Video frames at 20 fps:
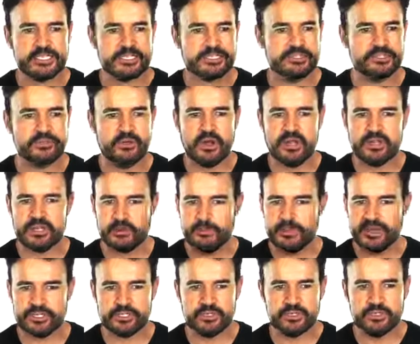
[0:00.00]
So I'll get
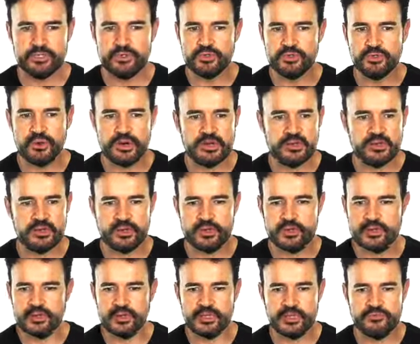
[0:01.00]
back to you and
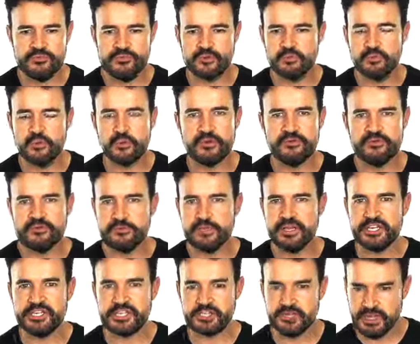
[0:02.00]
I'll give you more
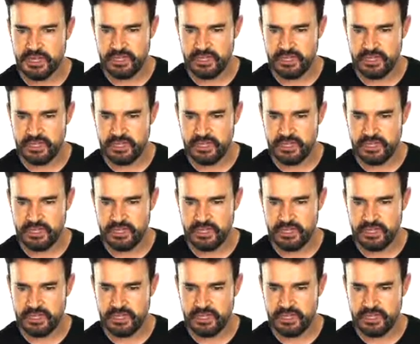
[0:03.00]
information.